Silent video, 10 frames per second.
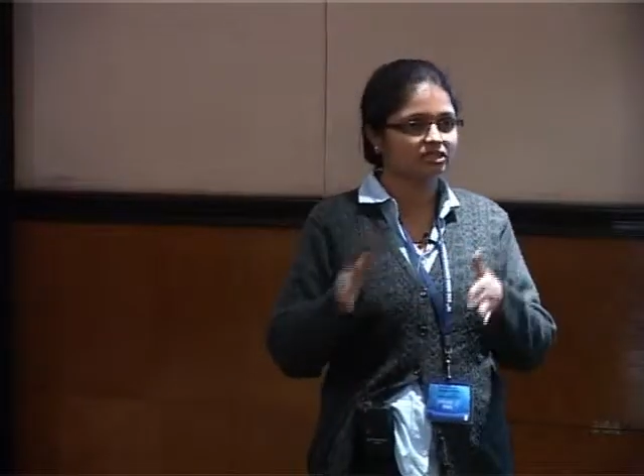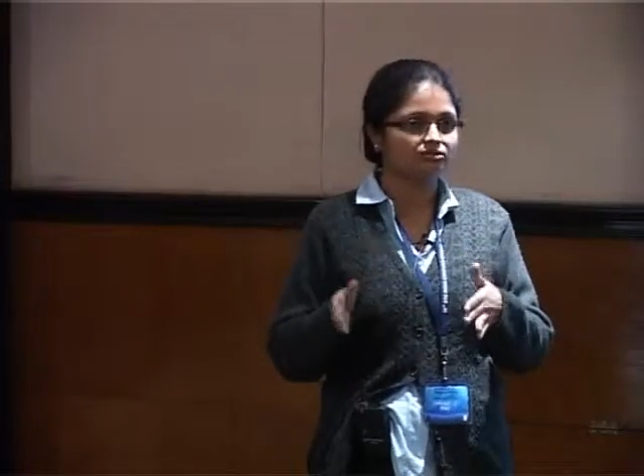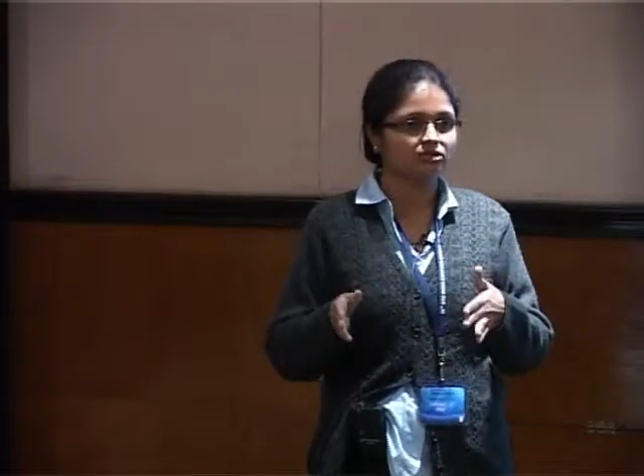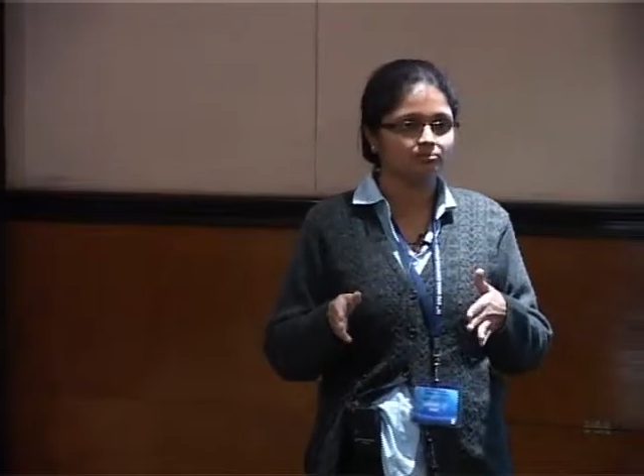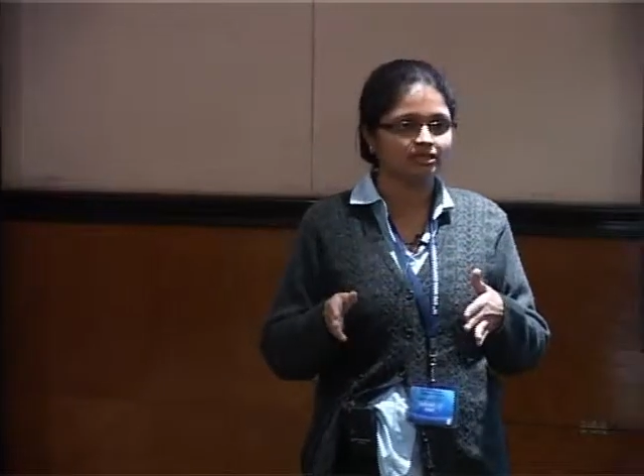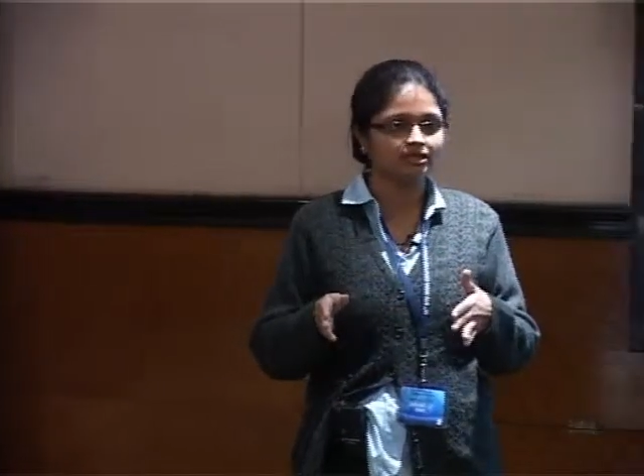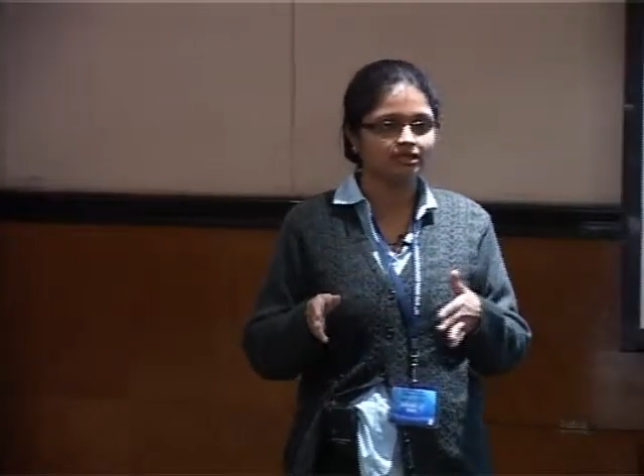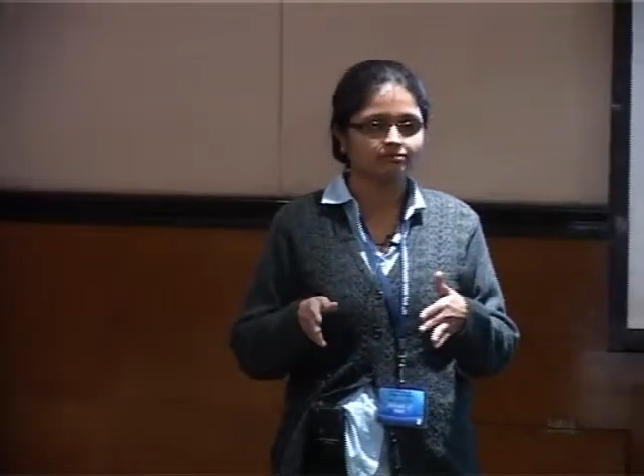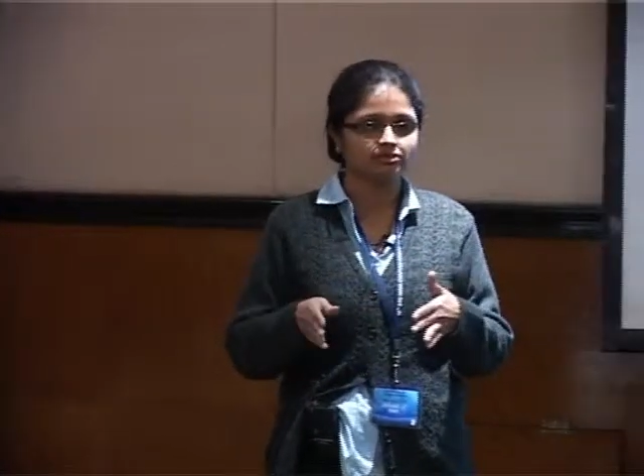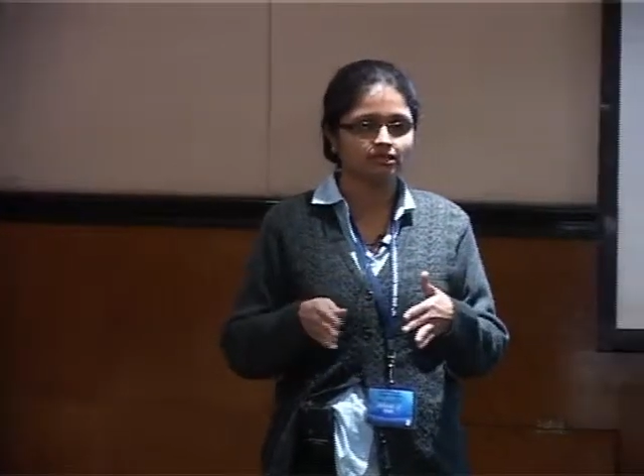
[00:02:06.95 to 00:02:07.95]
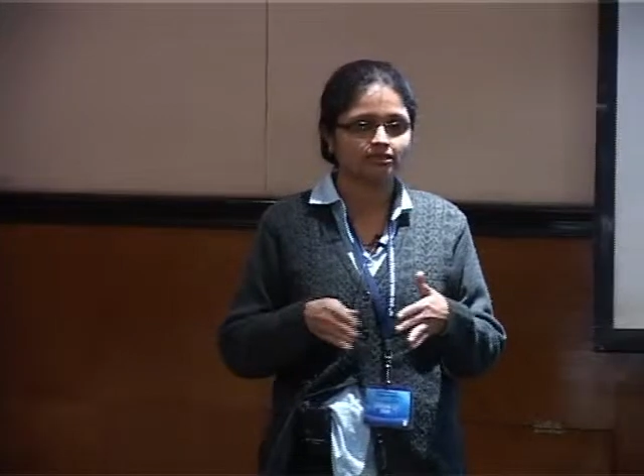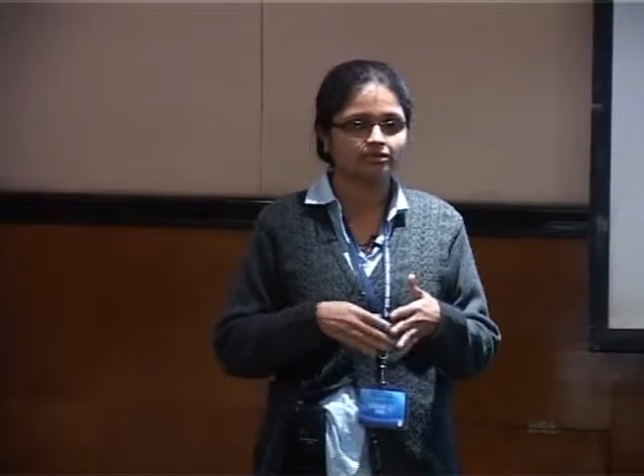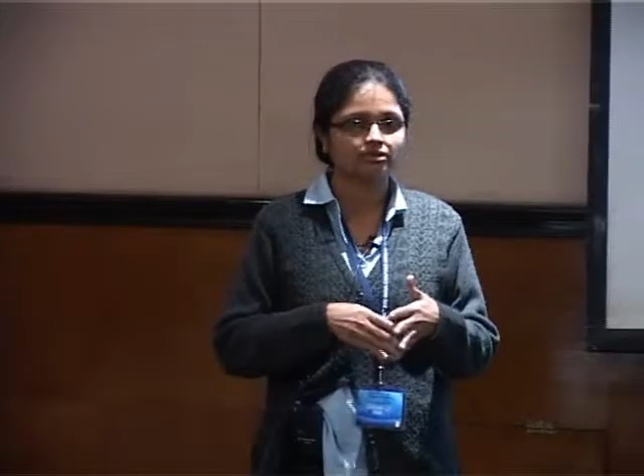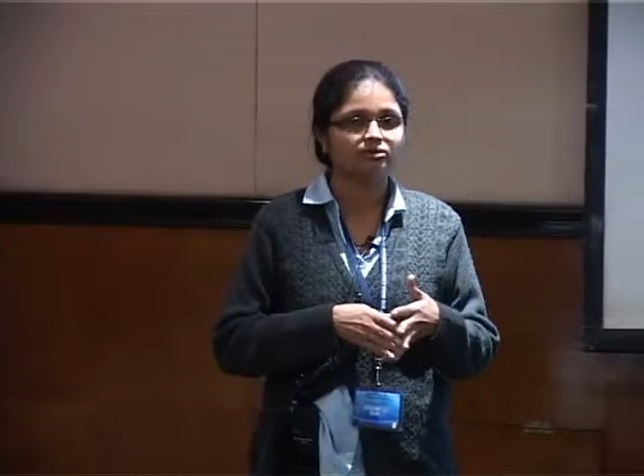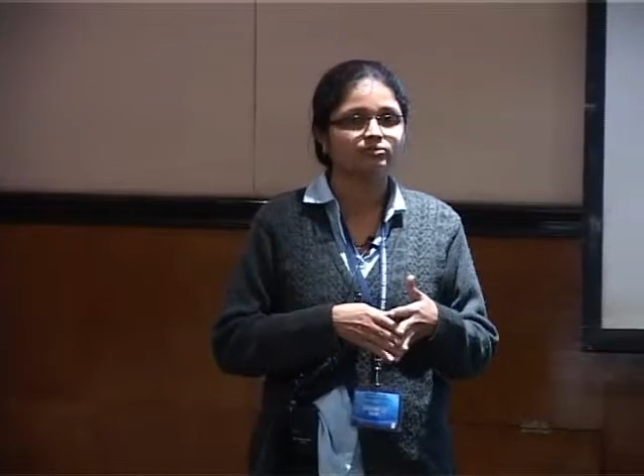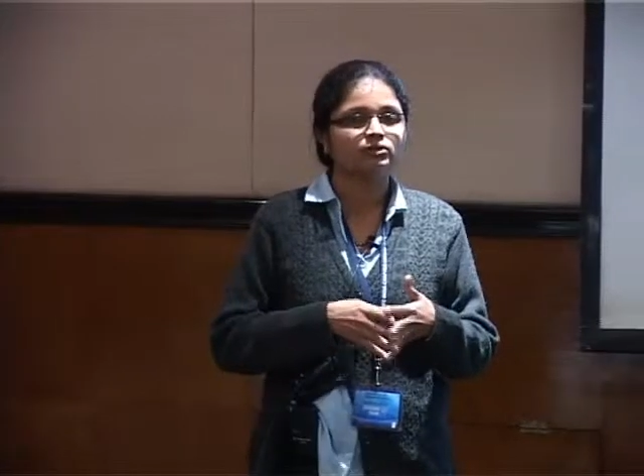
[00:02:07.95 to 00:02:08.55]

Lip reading: development life cycle.